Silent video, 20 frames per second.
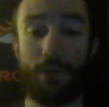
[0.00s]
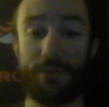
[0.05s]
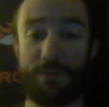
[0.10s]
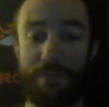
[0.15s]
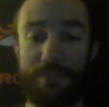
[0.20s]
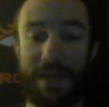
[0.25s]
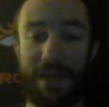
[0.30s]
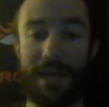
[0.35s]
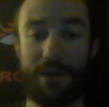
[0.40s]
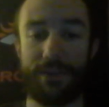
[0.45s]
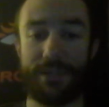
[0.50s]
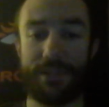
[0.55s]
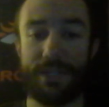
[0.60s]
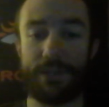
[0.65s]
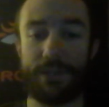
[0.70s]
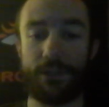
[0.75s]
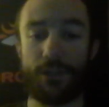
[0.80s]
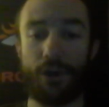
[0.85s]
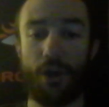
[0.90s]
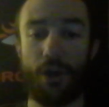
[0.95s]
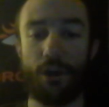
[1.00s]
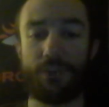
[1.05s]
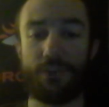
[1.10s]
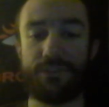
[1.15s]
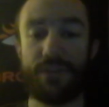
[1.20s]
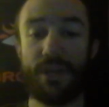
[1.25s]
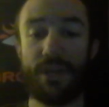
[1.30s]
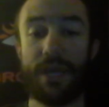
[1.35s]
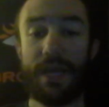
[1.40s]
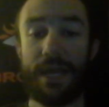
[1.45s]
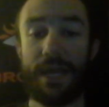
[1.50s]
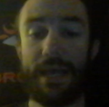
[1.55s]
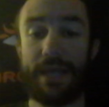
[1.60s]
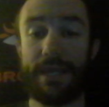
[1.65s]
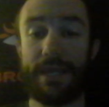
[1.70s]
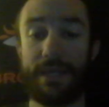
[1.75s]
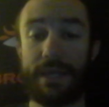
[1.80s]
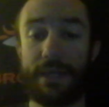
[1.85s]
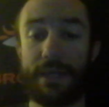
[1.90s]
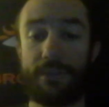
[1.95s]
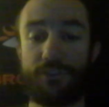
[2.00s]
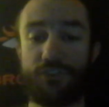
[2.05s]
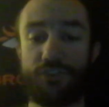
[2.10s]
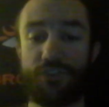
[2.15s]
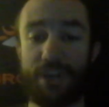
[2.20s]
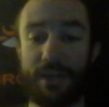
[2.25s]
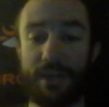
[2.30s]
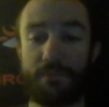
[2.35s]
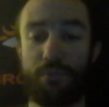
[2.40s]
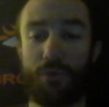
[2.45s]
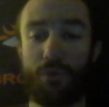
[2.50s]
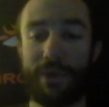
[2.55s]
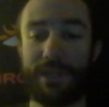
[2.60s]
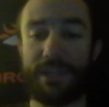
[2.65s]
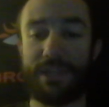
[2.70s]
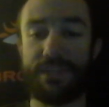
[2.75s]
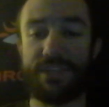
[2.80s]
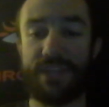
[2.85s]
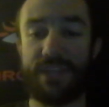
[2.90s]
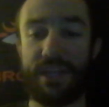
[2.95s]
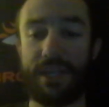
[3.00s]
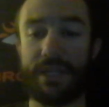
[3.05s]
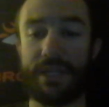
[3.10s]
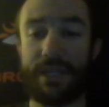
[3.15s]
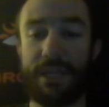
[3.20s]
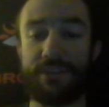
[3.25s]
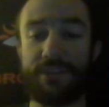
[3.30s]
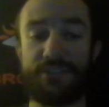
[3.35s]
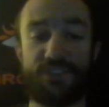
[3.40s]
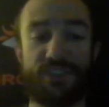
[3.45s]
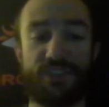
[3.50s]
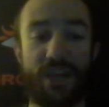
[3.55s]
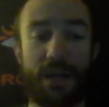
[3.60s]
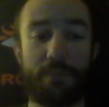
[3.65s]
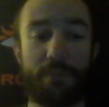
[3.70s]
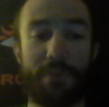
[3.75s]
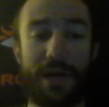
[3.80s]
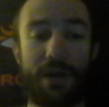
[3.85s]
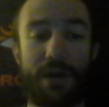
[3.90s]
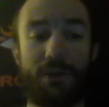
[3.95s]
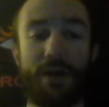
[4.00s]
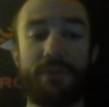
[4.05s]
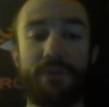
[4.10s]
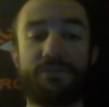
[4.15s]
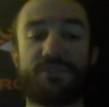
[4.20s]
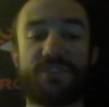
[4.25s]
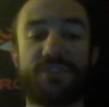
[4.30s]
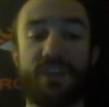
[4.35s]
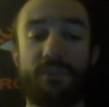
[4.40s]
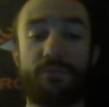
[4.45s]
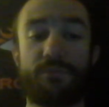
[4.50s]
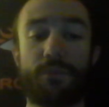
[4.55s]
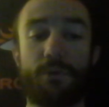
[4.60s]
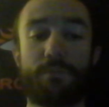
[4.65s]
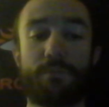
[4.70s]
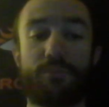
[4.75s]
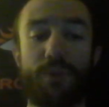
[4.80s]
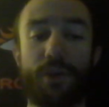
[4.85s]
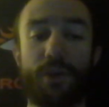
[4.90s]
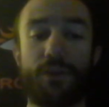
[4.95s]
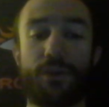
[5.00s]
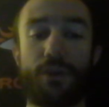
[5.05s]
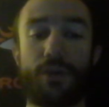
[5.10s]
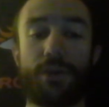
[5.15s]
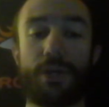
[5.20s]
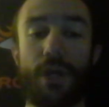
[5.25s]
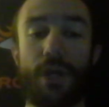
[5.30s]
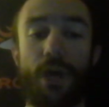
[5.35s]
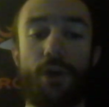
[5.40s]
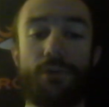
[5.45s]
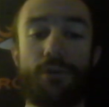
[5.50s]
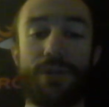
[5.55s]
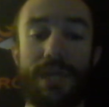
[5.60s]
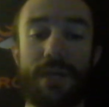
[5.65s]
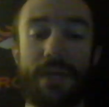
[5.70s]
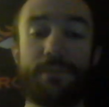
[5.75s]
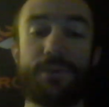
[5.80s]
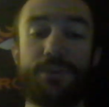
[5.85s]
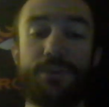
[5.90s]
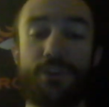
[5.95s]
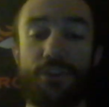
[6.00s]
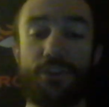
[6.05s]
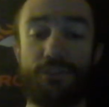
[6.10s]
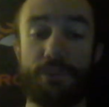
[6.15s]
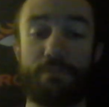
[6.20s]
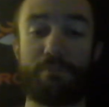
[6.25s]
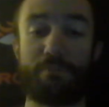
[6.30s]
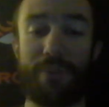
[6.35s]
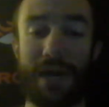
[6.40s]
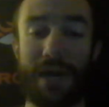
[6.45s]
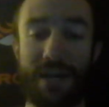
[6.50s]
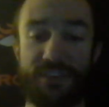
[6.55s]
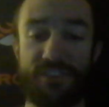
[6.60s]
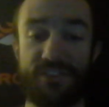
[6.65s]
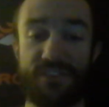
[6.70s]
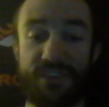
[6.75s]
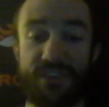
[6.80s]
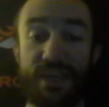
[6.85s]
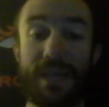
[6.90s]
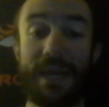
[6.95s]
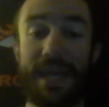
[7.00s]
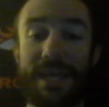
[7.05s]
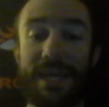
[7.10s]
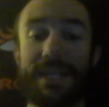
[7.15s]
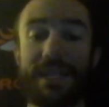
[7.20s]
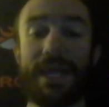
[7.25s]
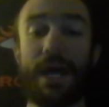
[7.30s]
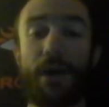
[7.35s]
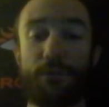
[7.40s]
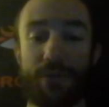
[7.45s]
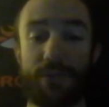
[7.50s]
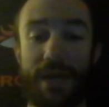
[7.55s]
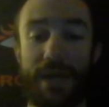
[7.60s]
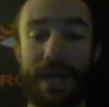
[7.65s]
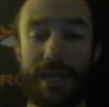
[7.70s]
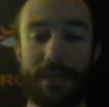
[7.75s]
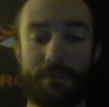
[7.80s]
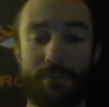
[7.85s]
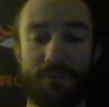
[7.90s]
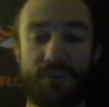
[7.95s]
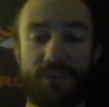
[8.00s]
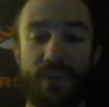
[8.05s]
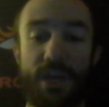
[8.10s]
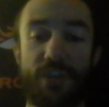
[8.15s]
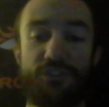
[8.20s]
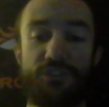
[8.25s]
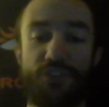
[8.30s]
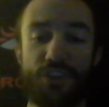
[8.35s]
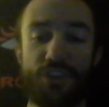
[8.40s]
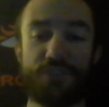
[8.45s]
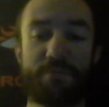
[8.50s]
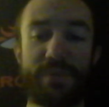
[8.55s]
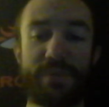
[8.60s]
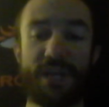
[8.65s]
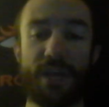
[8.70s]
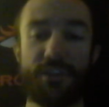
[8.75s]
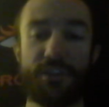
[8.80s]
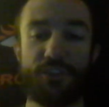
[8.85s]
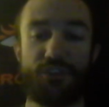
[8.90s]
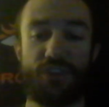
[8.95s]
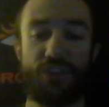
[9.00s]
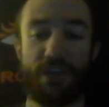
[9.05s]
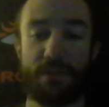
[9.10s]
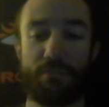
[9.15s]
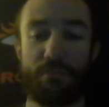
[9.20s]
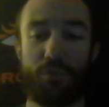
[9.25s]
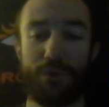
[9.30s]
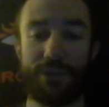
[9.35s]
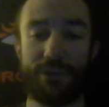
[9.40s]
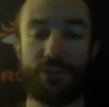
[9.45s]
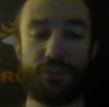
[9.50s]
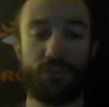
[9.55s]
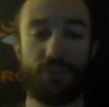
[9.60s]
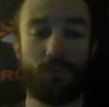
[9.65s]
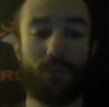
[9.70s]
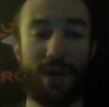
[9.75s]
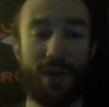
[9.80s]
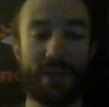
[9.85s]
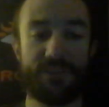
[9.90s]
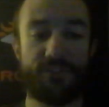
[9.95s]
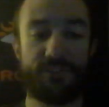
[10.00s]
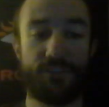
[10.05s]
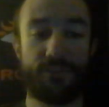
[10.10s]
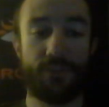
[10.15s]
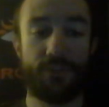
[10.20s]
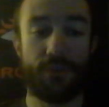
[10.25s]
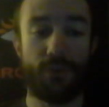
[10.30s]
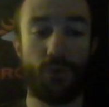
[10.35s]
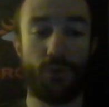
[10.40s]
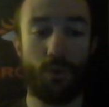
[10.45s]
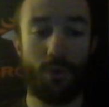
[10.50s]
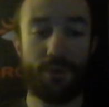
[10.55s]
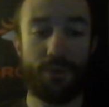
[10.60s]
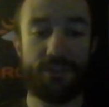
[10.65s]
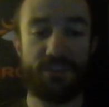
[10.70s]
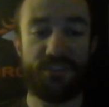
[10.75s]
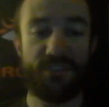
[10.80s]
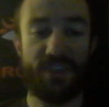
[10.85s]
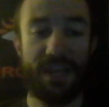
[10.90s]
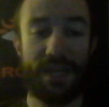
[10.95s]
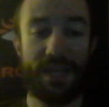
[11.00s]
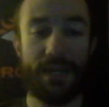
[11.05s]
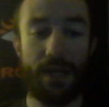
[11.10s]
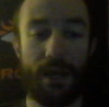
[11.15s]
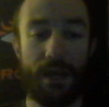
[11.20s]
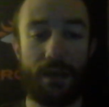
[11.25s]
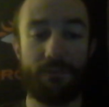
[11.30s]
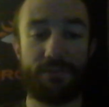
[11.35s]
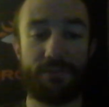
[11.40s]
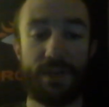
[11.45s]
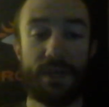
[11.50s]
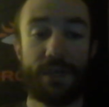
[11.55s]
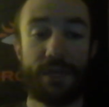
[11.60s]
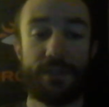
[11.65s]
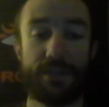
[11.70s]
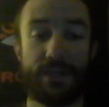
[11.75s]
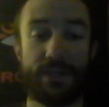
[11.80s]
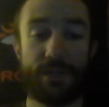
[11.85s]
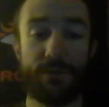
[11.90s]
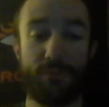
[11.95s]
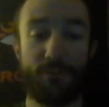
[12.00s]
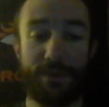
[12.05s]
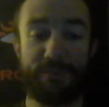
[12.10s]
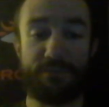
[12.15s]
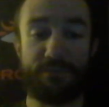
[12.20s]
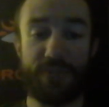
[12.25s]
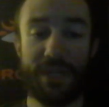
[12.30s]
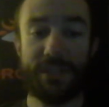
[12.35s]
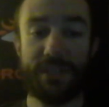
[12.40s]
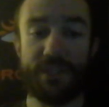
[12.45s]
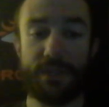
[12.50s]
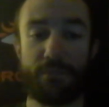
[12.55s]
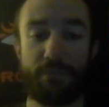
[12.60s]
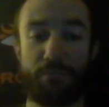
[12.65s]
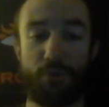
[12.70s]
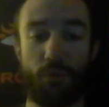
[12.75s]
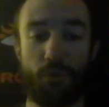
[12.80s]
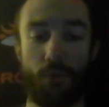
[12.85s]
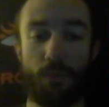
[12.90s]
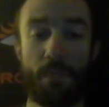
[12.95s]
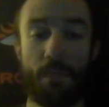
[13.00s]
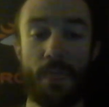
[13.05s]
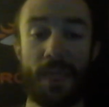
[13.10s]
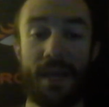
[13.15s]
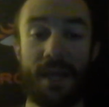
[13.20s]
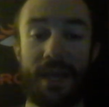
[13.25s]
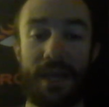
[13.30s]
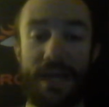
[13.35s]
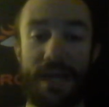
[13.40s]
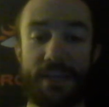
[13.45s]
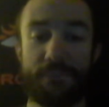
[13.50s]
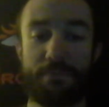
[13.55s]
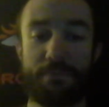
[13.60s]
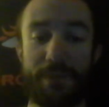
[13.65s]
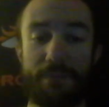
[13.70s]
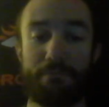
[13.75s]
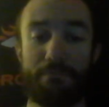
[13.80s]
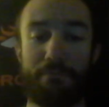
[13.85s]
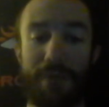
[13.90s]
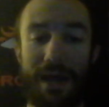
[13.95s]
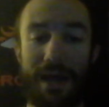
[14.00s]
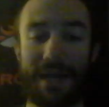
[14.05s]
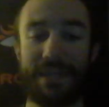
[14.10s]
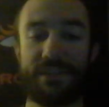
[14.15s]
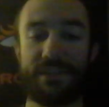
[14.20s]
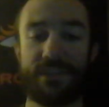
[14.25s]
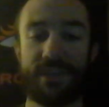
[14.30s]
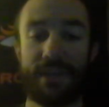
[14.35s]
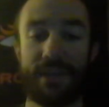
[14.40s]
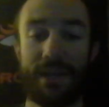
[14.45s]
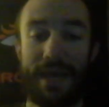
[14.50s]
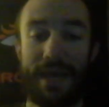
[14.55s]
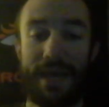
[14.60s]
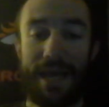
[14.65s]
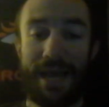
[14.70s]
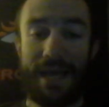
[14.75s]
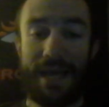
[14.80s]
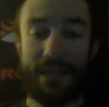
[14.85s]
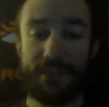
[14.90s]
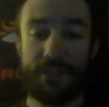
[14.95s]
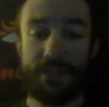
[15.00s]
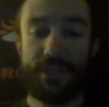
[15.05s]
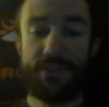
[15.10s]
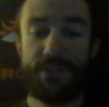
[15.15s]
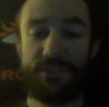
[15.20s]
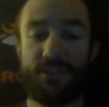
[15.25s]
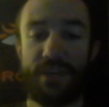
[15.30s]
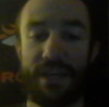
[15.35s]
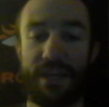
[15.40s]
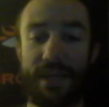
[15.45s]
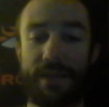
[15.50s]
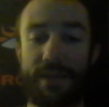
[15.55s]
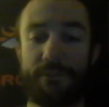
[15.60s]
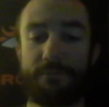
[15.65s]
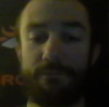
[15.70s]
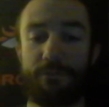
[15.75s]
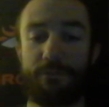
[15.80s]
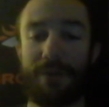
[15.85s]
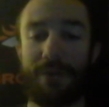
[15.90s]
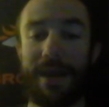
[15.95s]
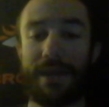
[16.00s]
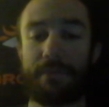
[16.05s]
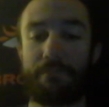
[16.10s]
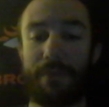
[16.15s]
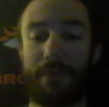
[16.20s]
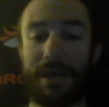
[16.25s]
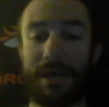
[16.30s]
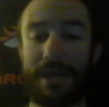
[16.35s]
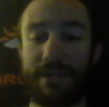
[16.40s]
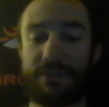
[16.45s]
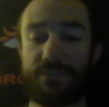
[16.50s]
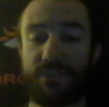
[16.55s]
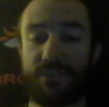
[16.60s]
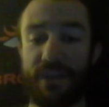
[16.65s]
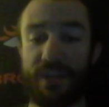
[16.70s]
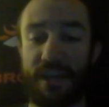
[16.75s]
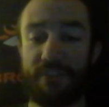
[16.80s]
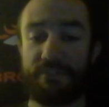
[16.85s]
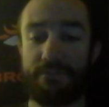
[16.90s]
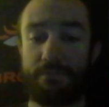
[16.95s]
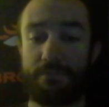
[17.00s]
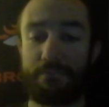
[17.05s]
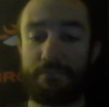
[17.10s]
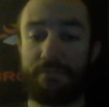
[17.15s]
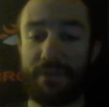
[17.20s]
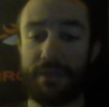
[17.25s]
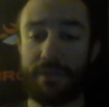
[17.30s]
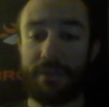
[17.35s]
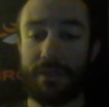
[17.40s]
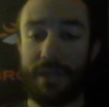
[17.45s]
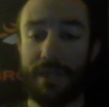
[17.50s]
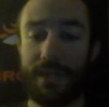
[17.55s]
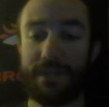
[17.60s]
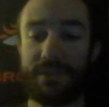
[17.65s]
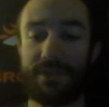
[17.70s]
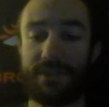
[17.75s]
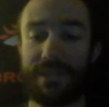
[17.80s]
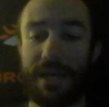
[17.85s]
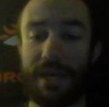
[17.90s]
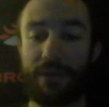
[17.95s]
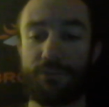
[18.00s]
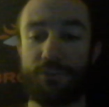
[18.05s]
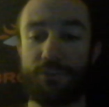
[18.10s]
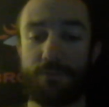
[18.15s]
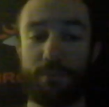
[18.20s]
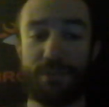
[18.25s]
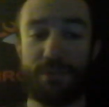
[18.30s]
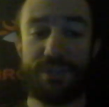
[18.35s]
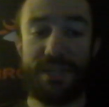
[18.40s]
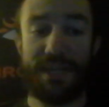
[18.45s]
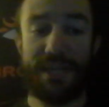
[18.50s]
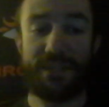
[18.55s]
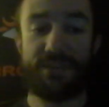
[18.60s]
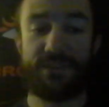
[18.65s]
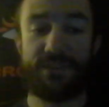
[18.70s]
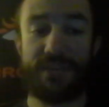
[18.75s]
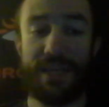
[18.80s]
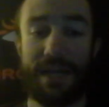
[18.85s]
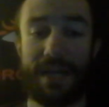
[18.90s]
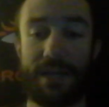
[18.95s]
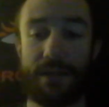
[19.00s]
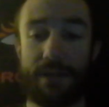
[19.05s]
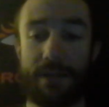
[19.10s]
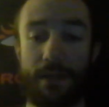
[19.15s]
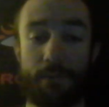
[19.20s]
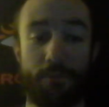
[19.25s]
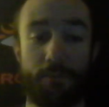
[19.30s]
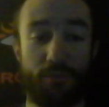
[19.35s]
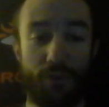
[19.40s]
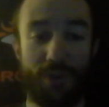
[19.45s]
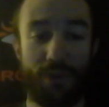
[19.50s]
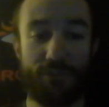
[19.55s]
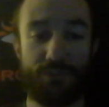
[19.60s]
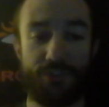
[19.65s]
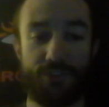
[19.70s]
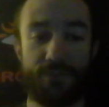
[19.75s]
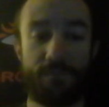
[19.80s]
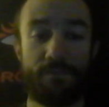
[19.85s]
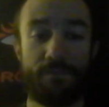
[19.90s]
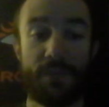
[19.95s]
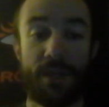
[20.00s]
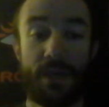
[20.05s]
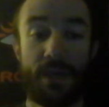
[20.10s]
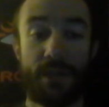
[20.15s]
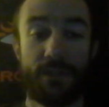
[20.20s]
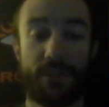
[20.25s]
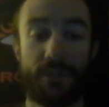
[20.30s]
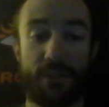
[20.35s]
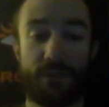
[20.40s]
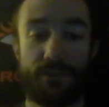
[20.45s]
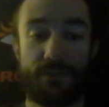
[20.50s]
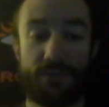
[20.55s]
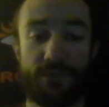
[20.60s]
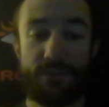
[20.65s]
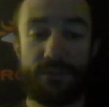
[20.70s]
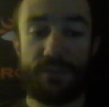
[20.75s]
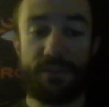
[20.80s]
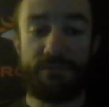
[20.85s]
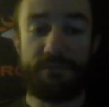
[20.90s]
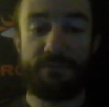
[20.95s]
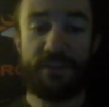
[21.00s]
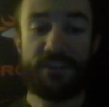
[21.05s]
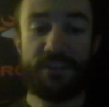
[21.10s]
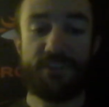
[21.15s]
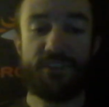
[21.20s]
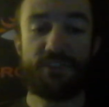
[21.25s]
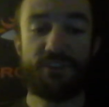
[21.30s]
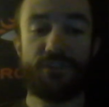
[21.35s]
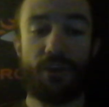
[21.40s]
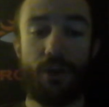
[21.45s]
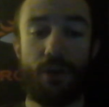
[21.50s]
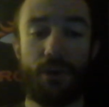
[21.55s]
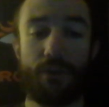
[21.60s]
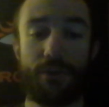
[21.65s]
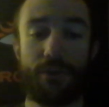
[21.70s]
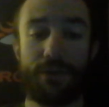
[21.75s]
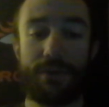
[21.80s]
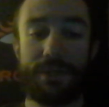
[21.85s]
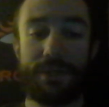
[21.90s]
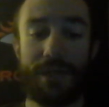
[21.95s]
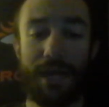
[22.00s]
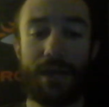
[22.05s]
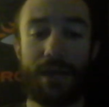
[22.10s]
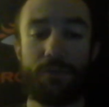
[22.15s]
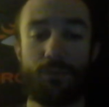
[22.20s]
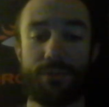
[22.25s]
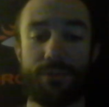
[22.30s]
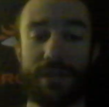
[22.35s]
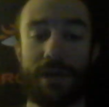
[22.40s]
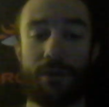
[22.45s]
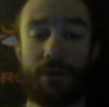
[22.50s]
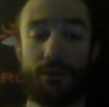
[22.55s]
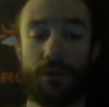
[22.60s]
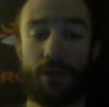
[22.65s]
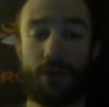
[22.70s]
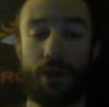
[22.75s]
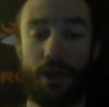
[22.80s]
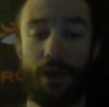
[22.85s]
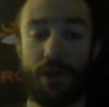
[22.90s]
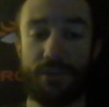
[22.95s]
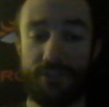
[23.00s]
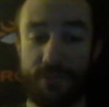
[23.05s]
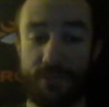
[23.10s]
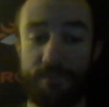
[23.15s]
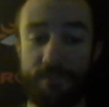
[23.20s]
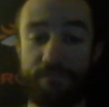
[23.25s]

paladin guards a checkpoint containing a stockpile of several Brotherhood-owned ammunition boxes and health items. Just beyond the checkpoint to the west, the north side of the reflecting pool has been mined. At least 8 frag mines have been laid down to protect that approach. The defenses are not without cause,